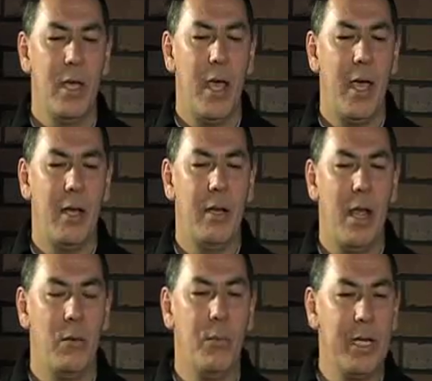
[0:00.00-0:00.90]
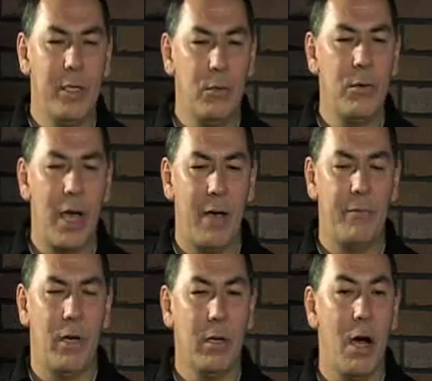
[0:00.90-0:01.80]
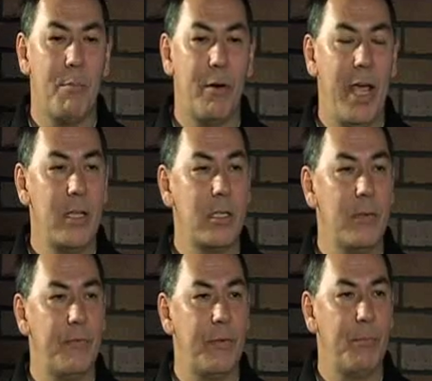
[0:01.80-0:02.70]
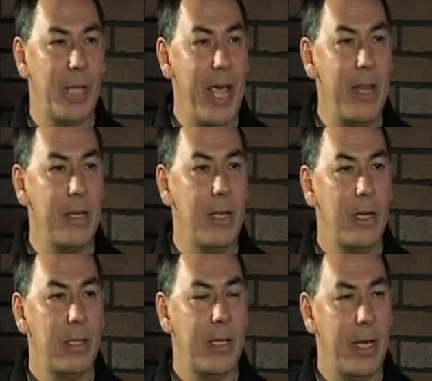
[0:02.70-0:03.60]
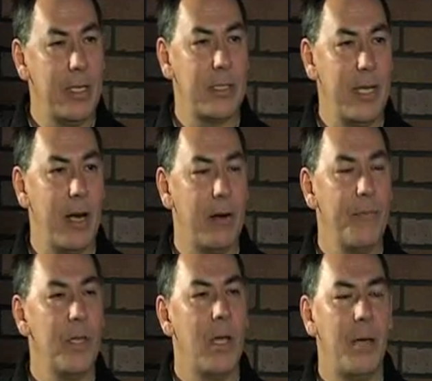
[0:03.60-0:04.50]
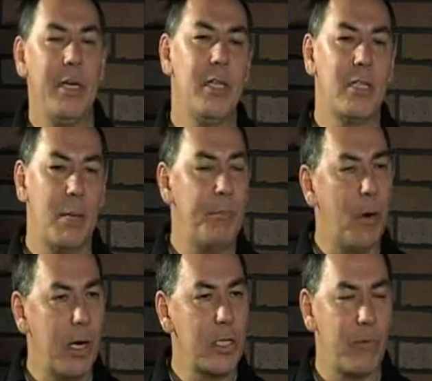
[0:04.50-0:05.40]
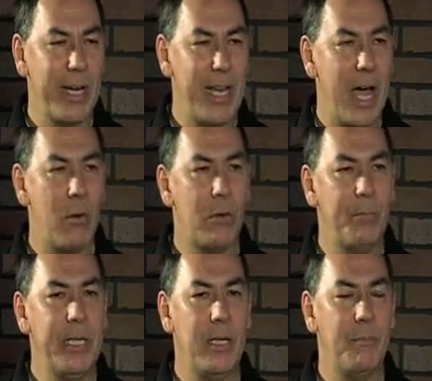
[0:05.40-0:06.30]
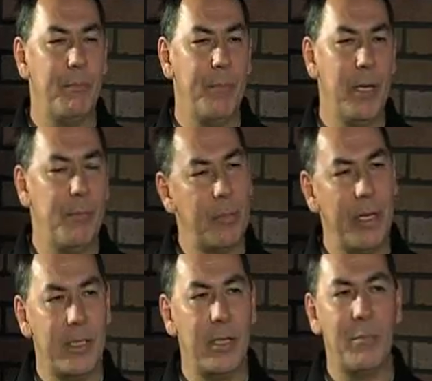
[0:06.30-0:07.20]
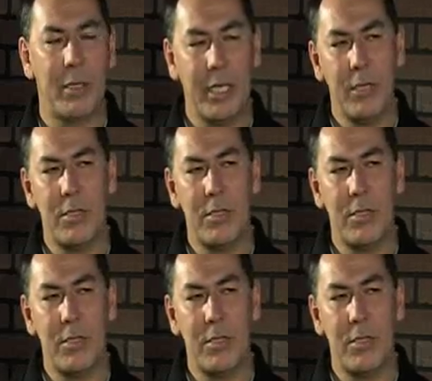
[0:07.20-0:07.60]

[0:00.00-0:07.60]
and we do have a comprehensive plan that is there. I mean, some parts right now are being implemented, but like you